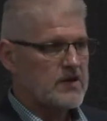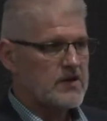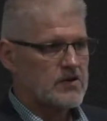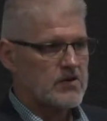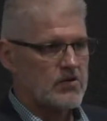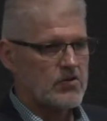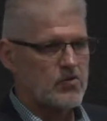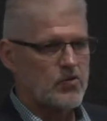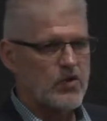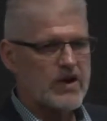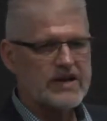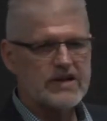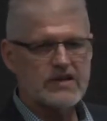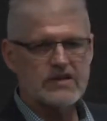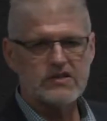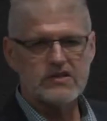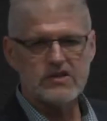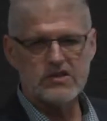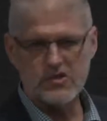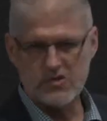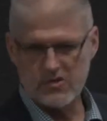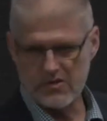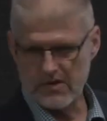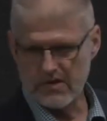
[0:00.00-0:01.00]
Rick
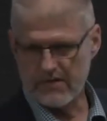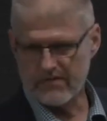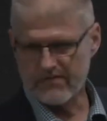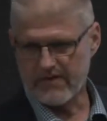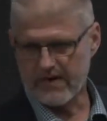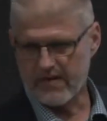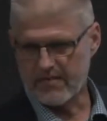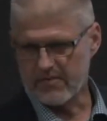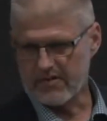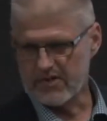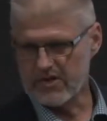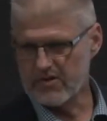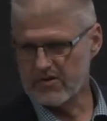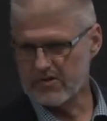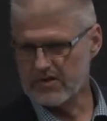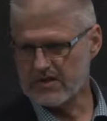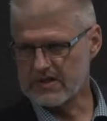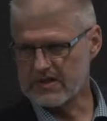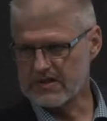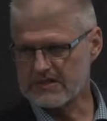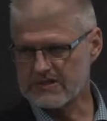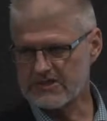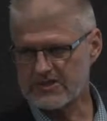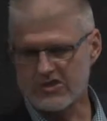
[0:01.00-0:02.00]
Newton from Newton
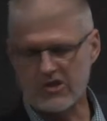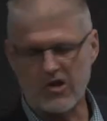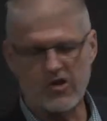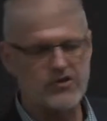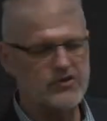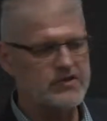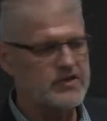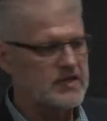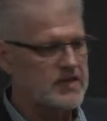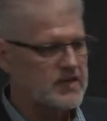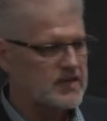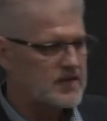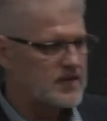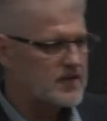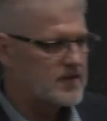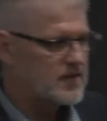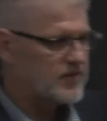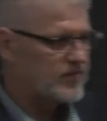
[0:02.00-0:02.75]
Consulting